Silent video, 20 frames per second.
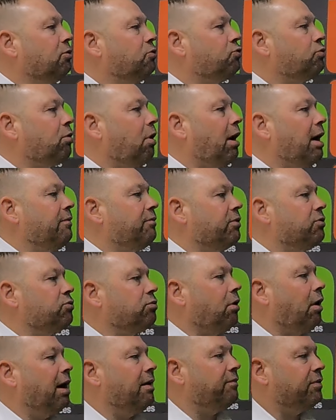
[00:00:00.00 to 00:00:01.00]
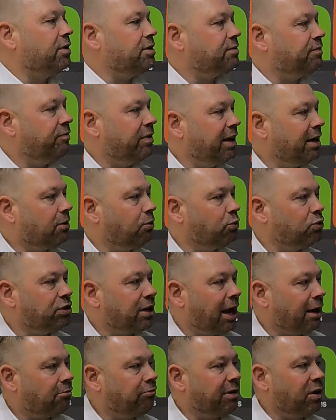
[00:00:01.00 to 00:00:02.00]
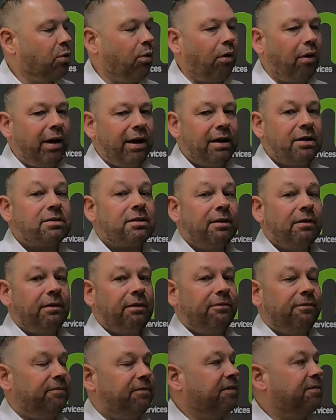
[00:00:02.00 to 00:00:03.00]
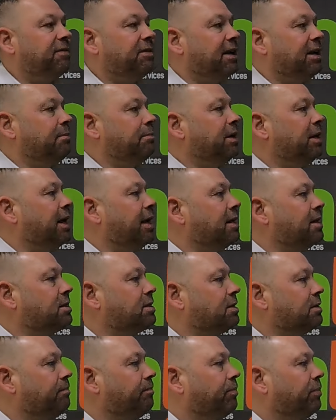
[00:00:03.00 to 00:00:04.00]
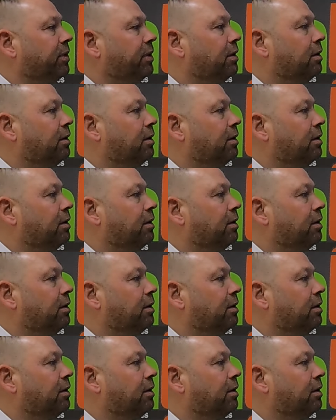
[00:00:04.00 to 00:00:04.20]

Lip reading: Drivers, vehicle check required, 15 minutes.